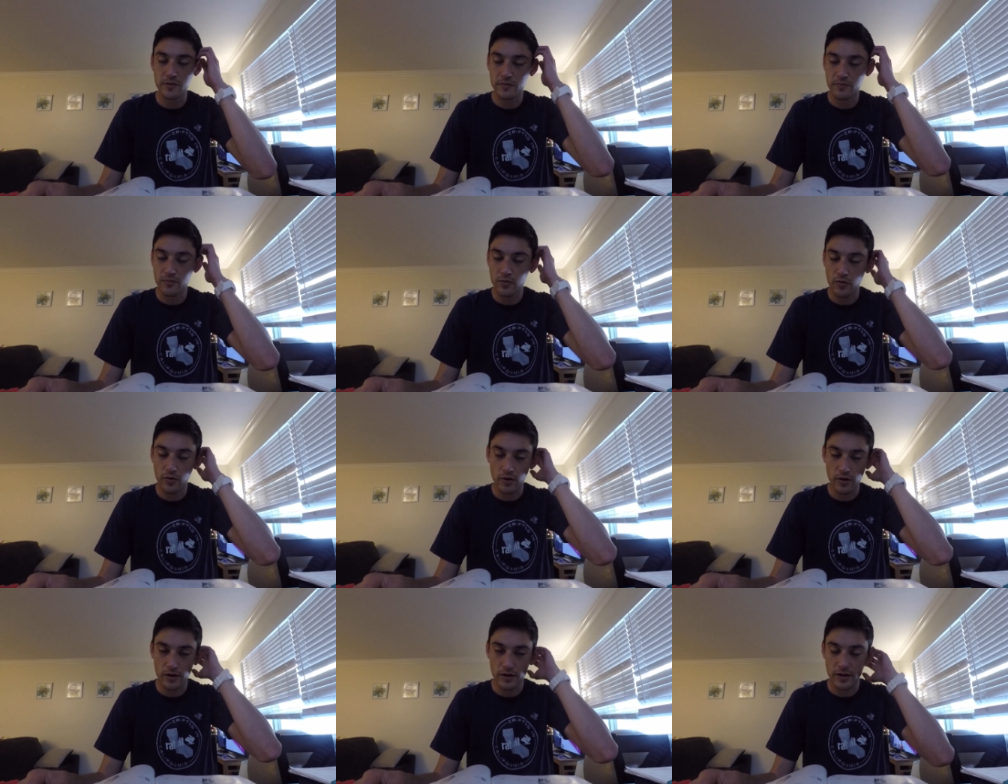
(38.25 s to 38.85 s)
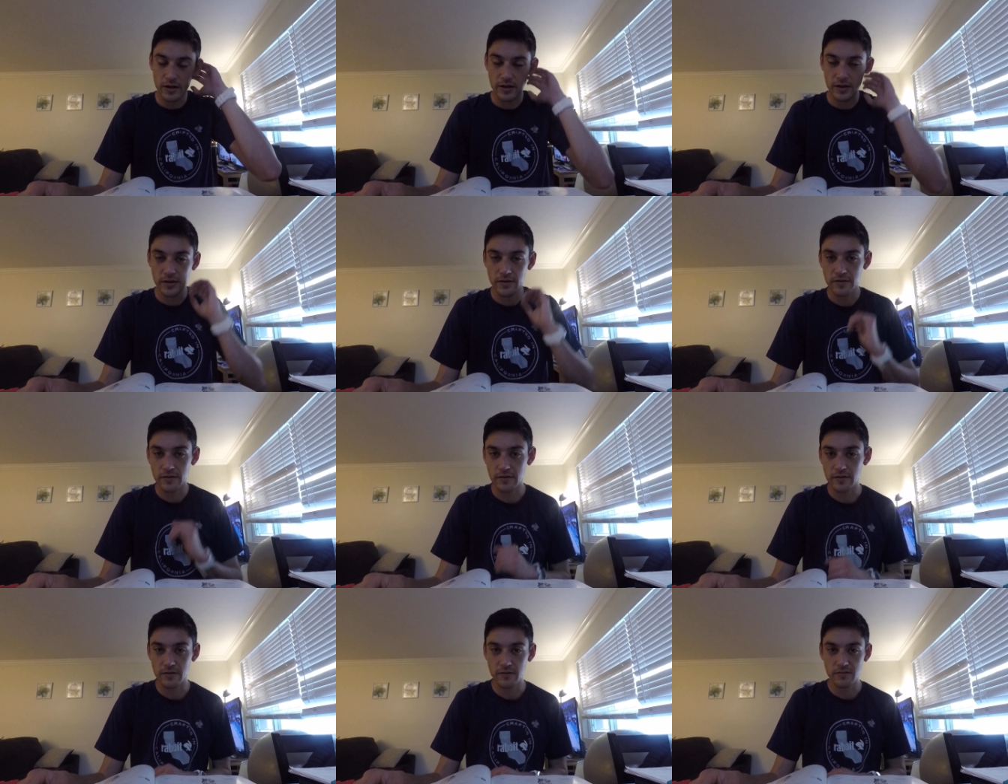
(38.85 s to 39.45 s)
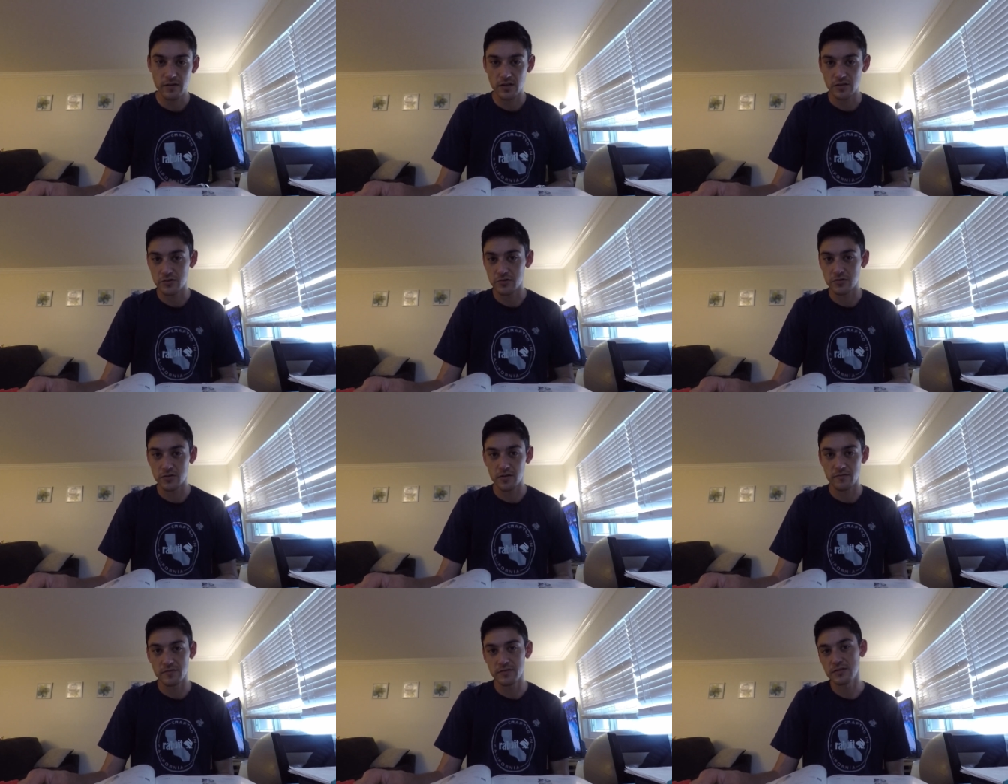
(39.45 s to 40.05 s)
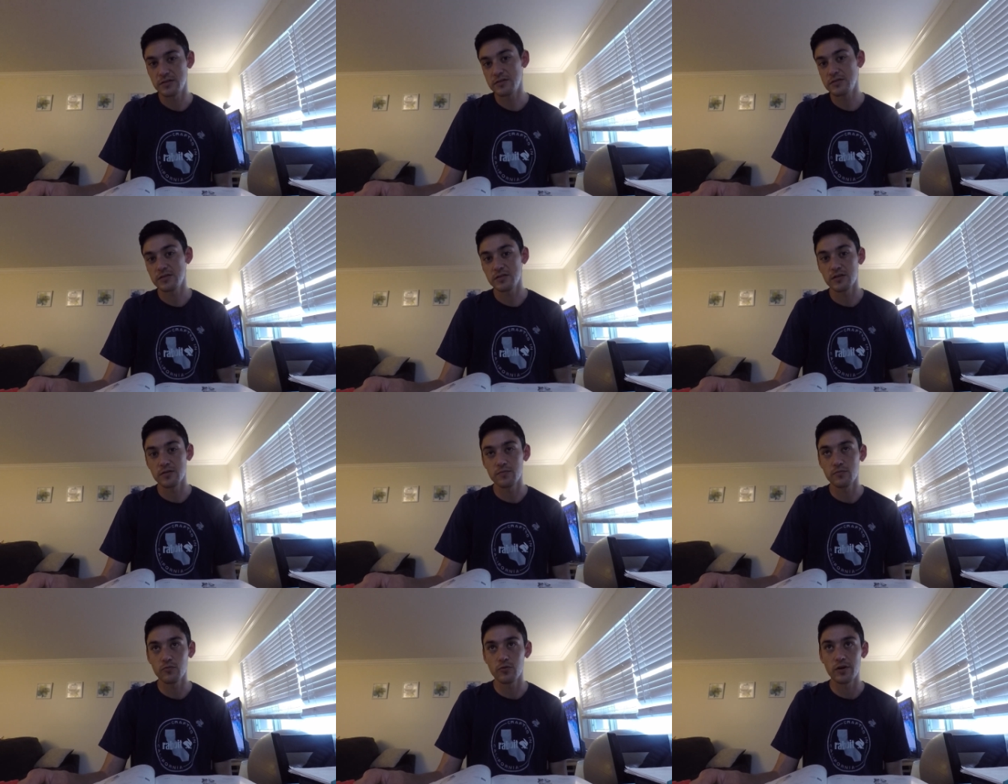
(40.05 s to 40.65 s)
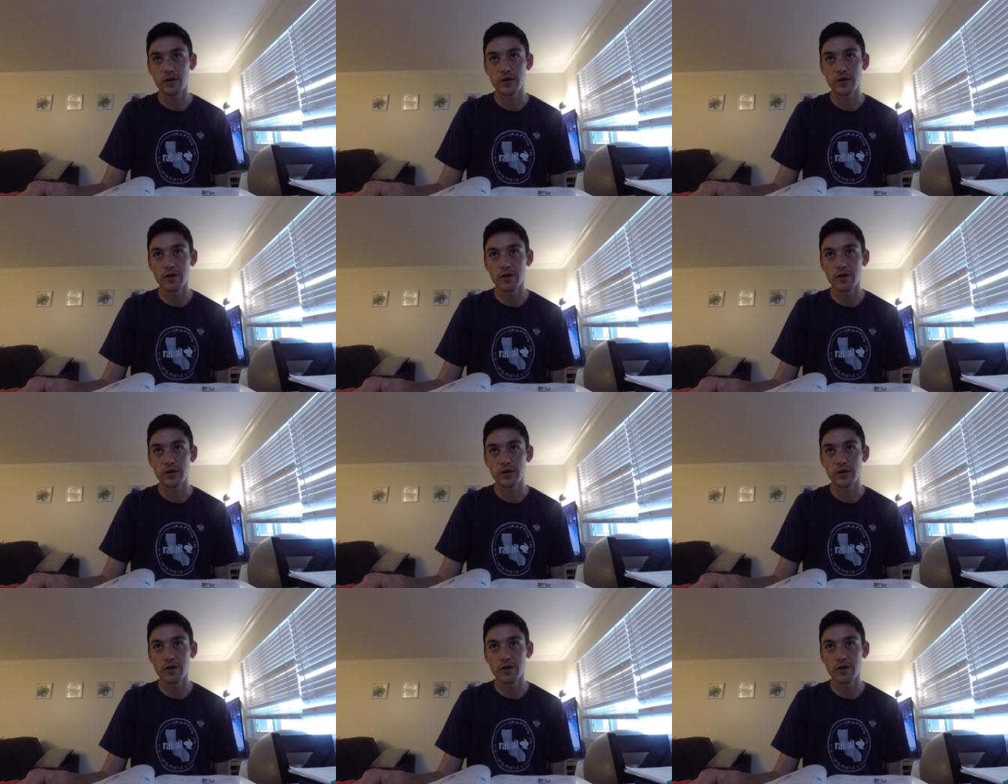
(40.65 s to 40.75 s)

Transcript: bit more in the central nervous system